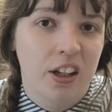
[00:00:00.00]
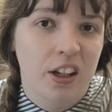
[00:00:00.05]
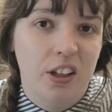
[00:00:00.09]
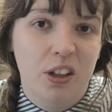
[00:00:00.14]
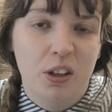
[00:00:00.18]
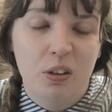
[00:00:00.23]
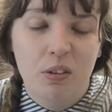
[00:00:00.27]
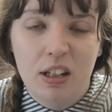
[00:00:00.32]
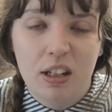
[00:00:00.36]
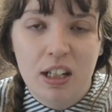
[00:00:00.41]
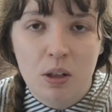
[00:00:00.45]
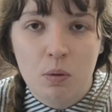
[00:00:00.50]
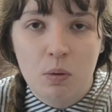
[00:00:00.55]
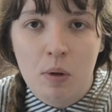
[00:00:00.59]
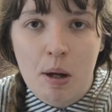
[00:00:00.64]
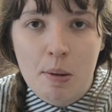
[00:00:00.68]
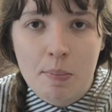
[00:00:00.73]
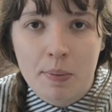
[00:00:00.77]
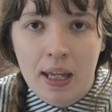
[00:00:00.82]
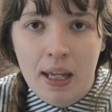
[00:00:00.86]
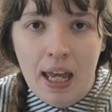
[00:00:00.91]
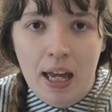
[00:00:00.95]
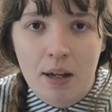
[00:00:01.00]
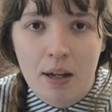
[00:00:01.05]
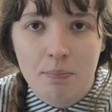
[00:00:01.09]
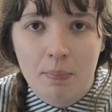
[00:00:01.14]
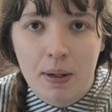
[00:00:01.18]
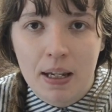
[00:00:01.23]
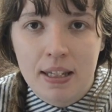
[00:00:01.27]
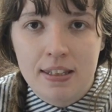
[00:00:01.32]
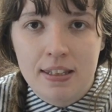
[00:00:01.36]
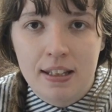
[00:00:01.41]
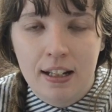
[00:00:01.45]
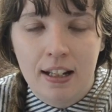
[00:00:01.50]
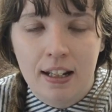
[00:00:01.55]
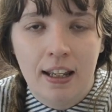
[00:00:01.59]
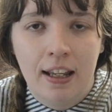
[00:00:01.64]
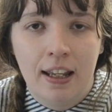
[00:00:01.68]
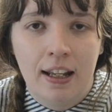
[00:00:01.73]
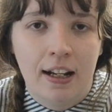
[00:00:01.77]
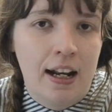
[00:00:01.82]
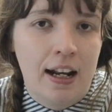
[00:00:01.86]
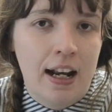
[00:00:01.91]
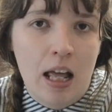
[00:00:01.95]
You need a webcam basically,
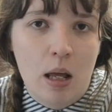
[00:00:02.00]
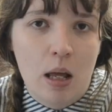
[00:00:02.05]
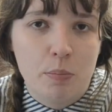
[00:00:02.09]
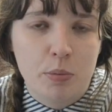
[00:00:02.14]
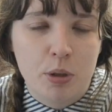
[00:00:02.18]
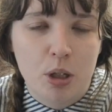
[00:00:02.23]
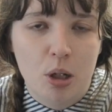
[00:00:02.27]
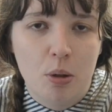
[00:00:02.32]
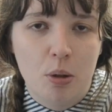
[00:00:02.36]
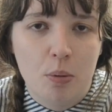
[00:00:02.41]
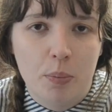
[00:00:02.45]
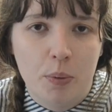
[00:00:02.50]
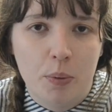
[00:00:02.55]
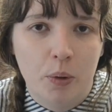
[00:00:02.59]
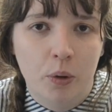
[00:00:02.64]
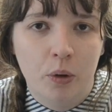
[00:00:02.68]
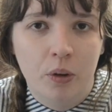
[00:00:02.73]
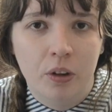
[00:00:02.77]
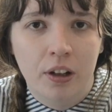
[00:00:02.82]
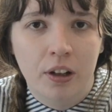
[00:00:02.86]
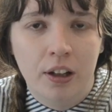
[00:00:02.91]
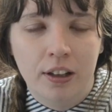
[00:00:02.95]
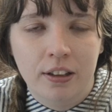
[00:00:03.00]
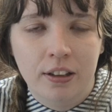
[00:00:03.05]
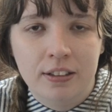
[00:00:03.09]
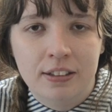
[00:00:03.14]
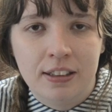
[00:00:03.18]
and a laptop or a